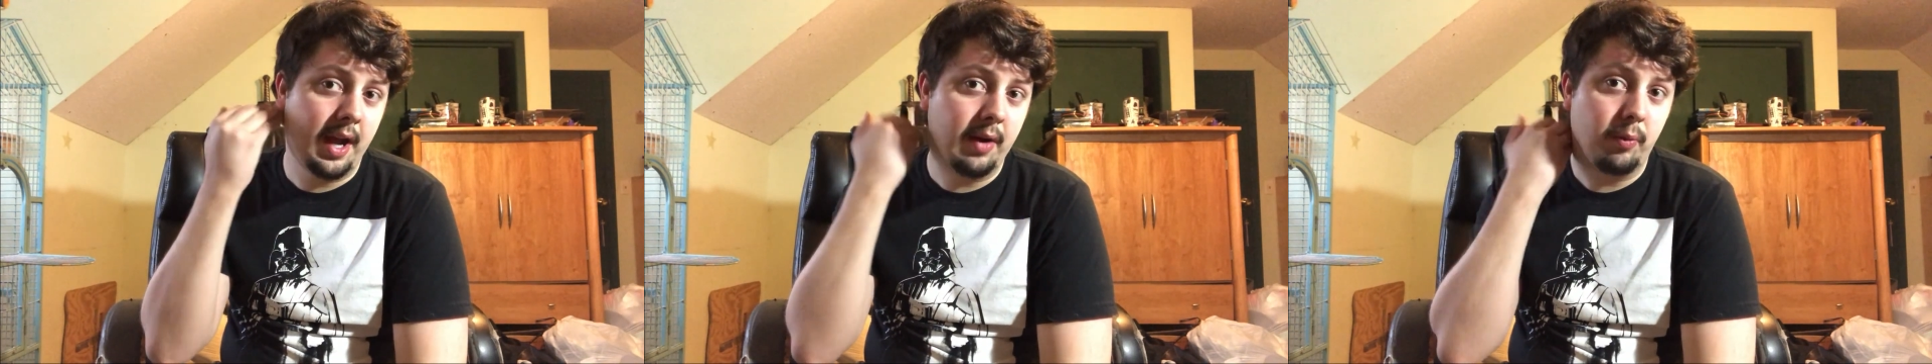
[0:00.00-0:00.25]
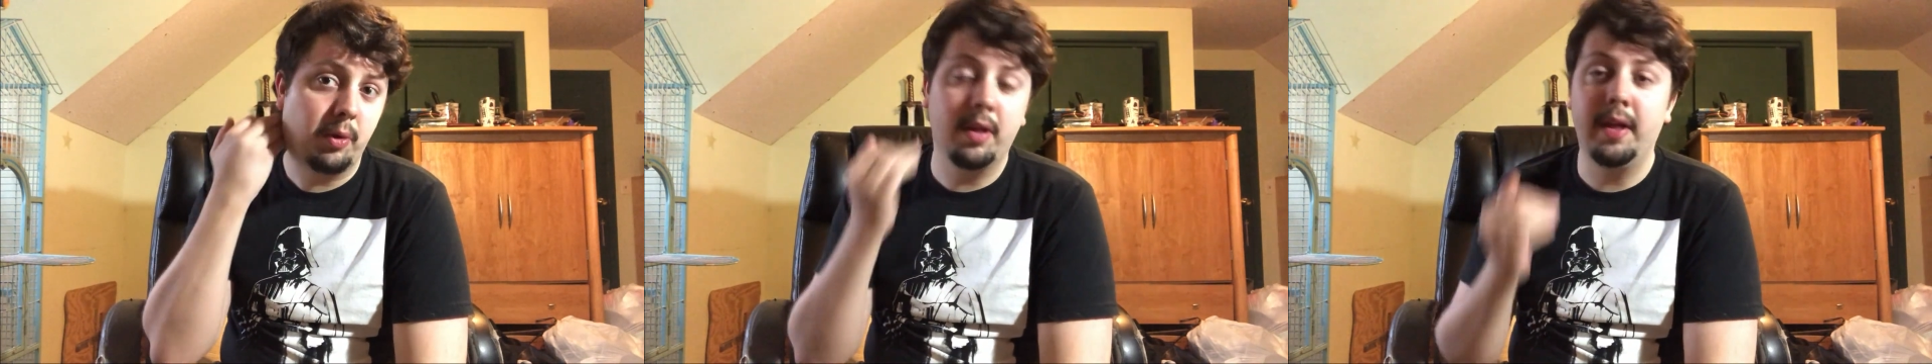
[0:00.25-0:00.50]
I
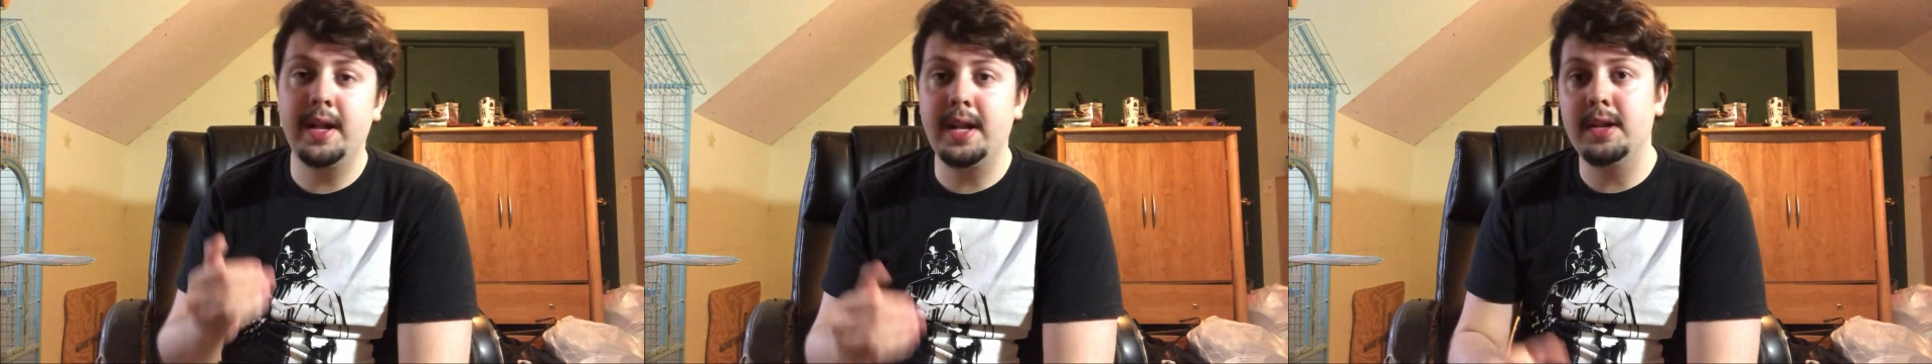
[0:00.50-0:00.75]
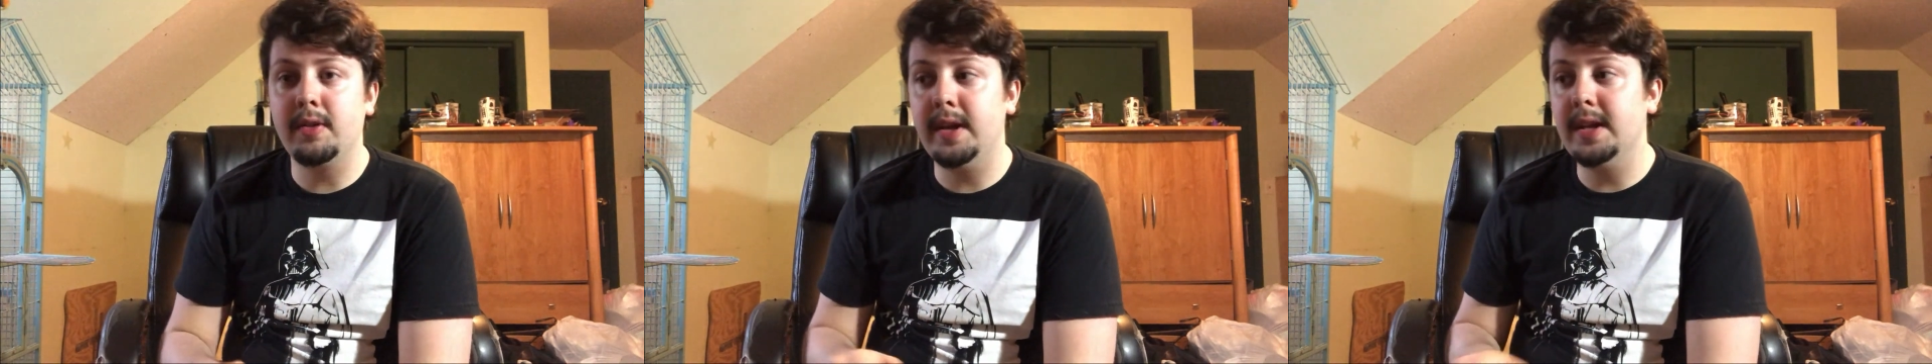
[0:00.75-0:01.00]
really like
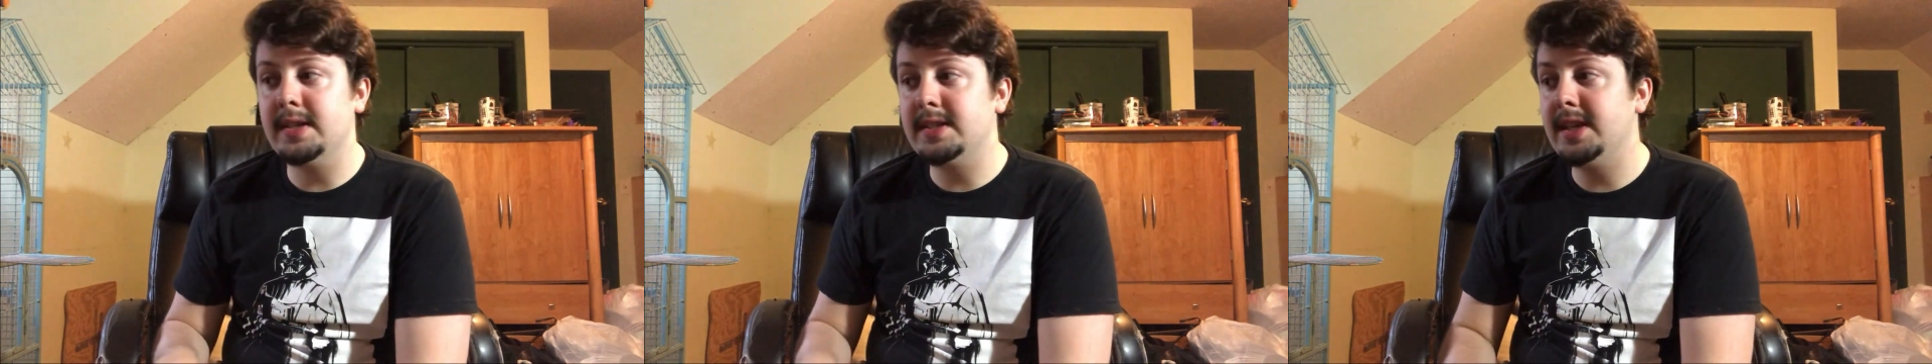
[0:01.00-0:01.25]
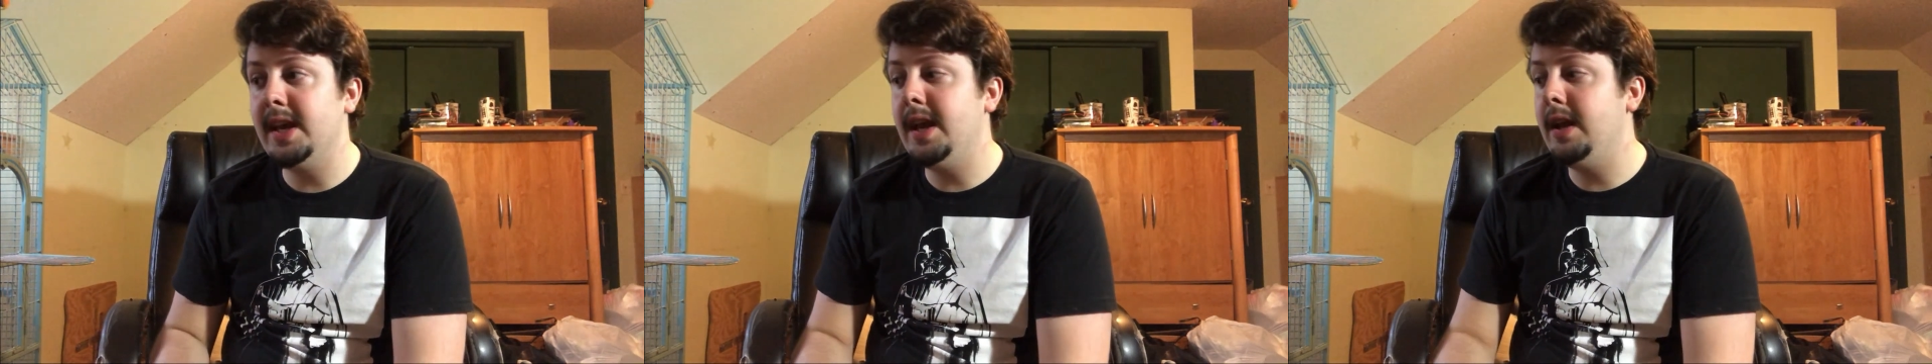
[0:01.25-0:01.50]
that deleted
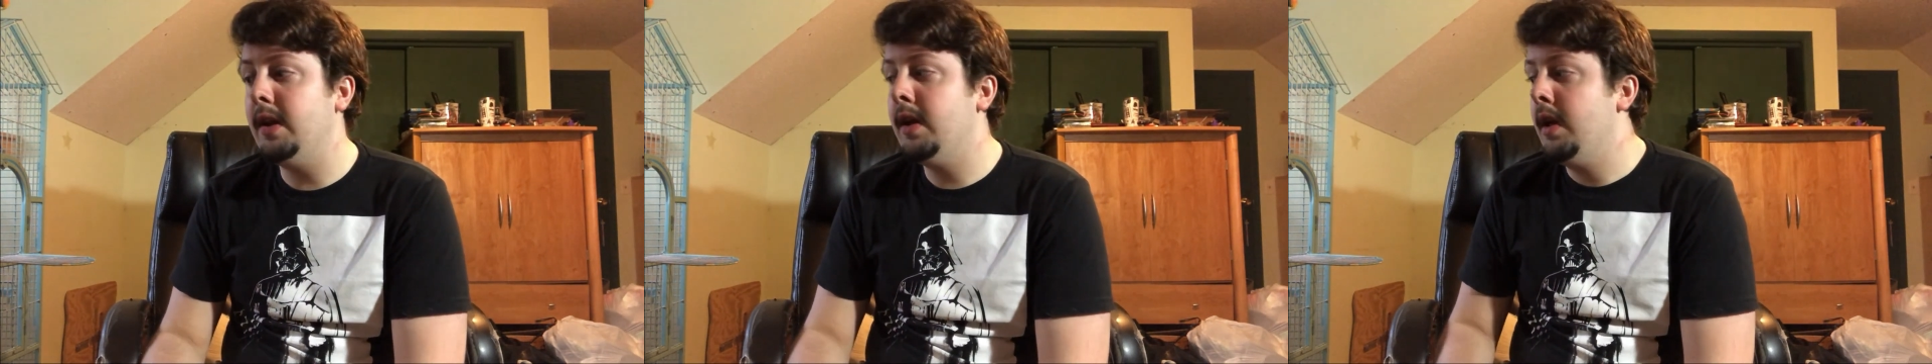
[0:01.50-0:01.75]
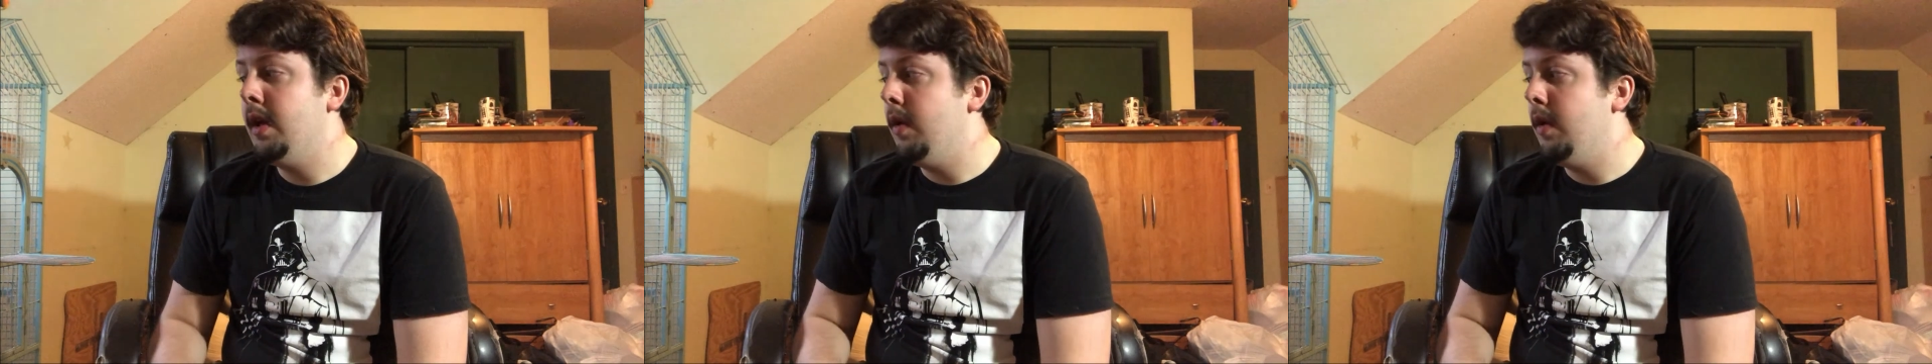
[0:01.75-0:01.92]
scene